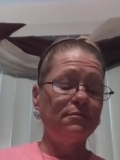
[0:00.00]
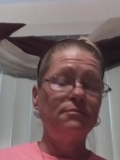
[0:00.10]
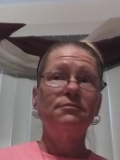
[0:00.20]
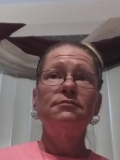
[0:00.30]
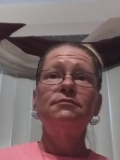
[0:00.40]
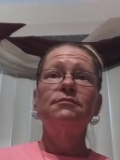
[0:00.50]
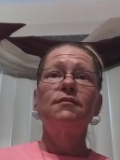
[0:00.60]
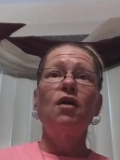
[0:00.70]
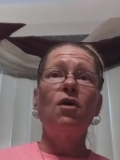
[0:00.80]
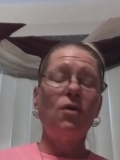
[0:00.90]
Okay.
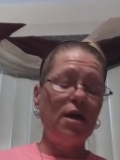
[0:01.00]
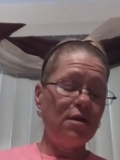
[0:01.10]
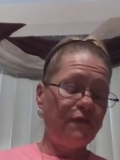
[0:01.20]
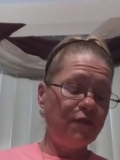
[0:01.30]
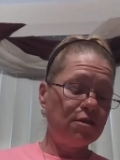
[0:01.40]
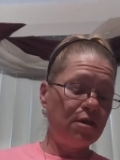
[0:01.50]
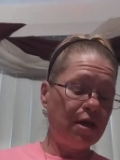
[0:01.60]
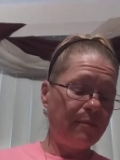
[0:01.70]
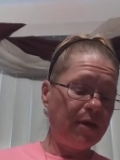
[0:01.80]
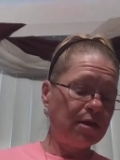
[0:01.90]
Go eat your food so you can
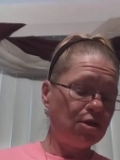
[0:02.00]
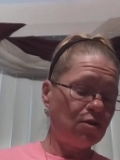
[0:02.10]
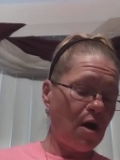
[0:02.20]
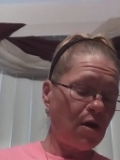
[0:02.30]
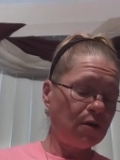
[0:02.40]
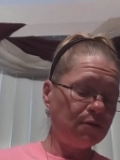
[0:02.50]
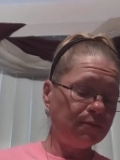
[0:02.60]
get big and strong.